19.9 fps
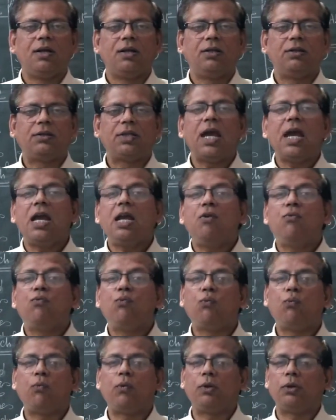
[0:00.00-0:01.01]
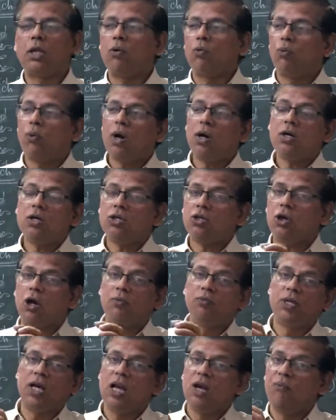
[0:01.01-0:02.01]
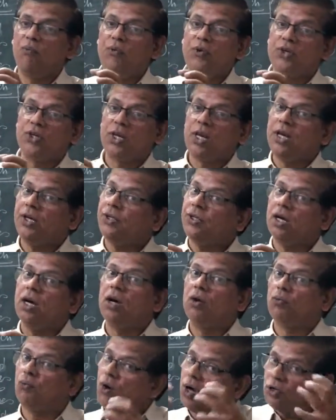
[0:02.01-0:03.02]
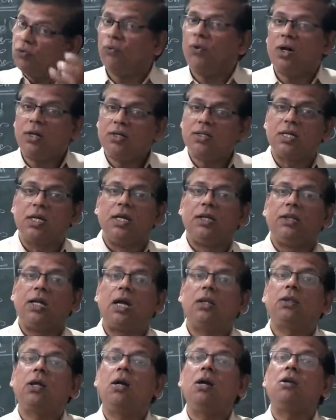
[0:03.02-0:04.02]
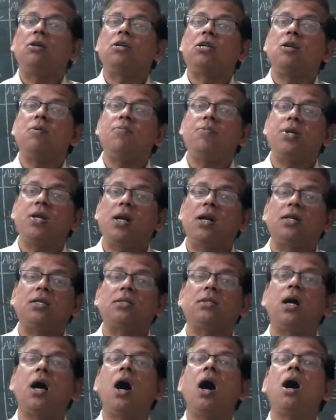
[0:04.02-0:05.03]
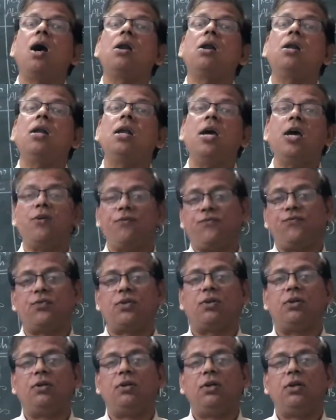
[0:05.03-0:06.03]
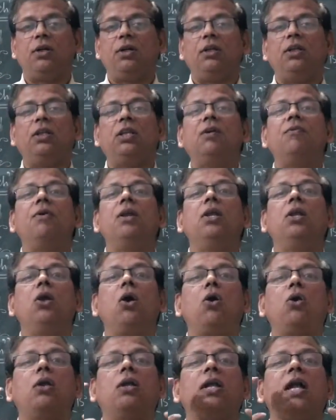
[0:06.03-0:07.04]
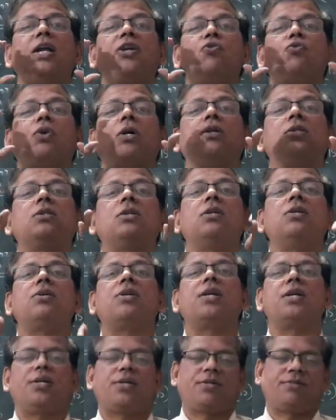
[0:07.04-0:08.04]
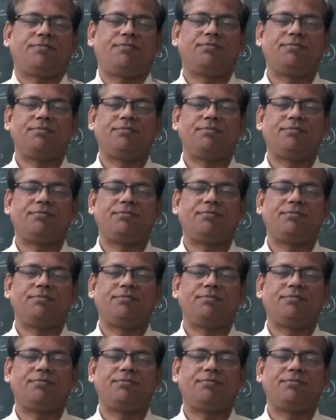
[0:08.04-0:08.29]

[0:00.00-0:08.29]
Then the words of the invigilator, what words? The 30 minutes are left. They will not let you concentrate.